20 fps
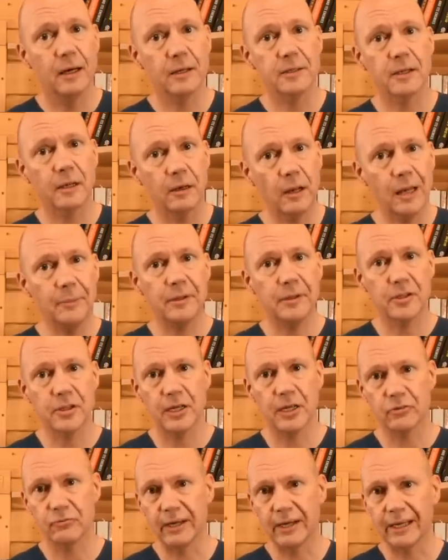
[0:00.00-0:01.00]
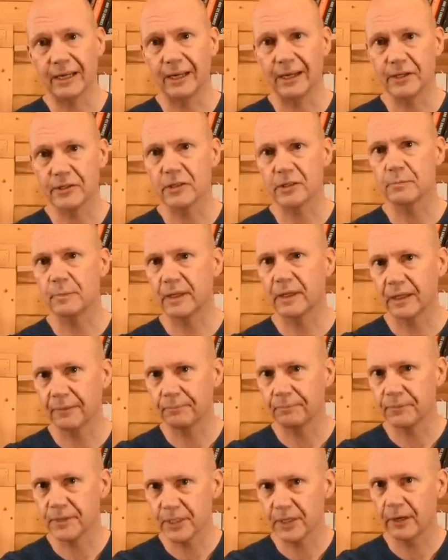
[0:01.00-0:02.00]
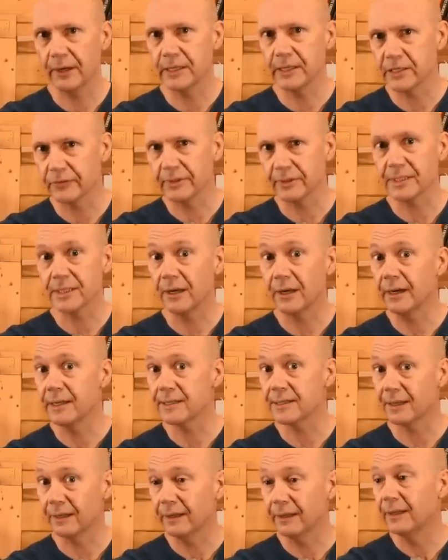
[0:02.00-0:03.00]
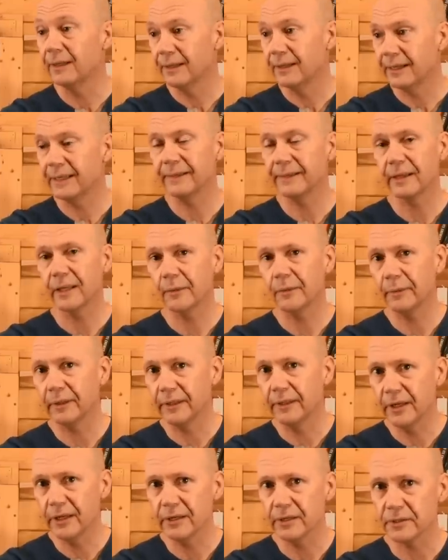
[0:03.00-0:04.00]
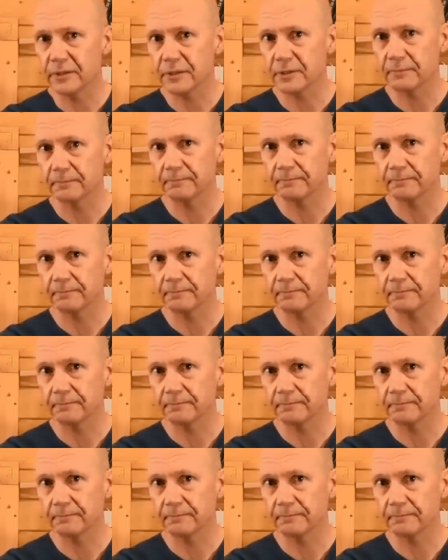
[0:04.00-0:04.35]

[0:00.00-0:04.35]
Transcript: as climate change regulations become tighter and tighter in the coming years.